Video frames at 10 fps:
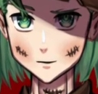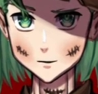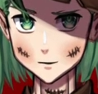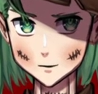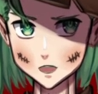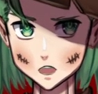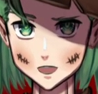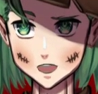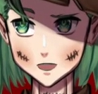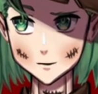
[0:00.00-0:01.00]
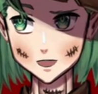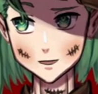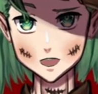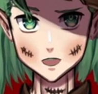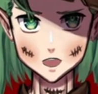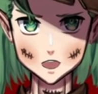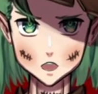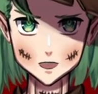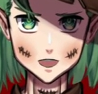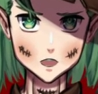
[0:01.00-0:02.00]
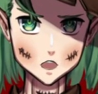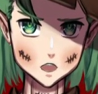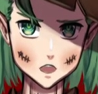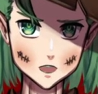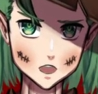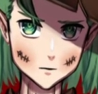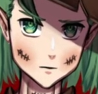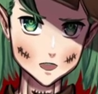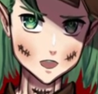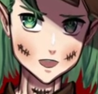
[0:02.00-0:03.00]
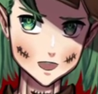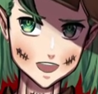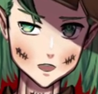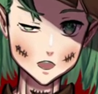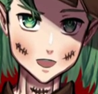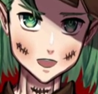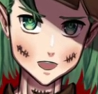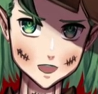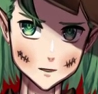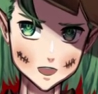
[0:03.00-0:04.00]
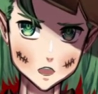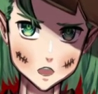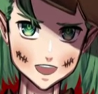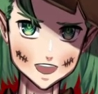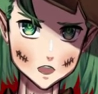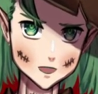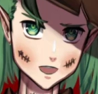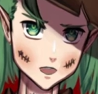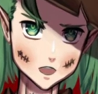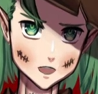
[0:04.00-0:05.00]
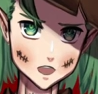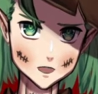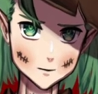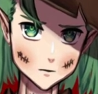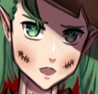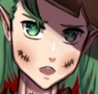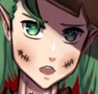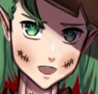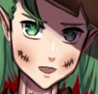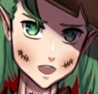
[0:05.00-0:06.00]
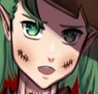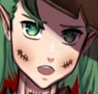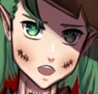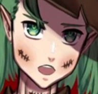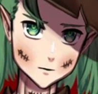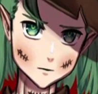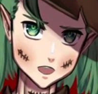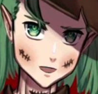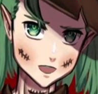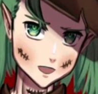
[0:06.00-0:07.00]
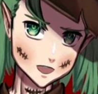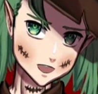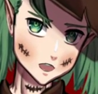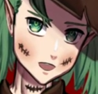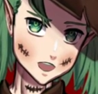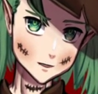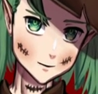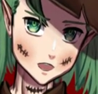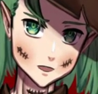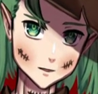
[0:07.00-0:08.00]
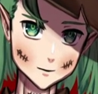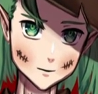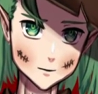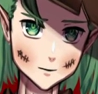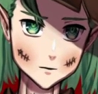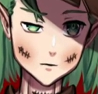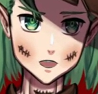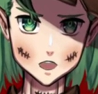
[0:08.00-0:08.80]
Because people usually make games darker to hide the mistakes, people. That's how game design works. Like, they